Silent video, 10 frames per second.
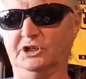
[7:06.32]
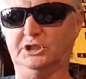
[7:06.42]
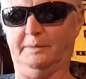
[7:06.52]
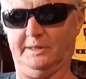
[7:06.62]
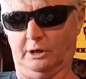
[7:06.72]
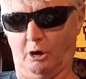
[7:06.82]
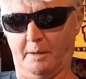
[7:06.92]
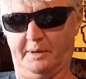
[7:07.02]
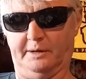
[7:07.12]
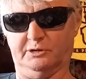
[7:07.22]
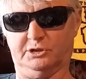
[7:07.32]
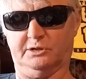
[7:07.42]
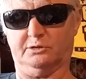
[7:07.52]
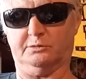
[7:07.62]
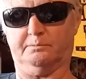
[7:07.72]
used to be in the library, and it
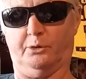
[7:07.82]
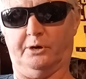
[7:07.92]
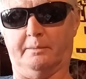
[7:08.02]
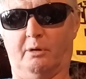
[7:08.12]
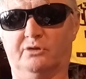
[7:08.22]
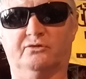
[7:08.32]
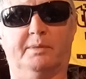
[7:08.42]
says it's put in a box for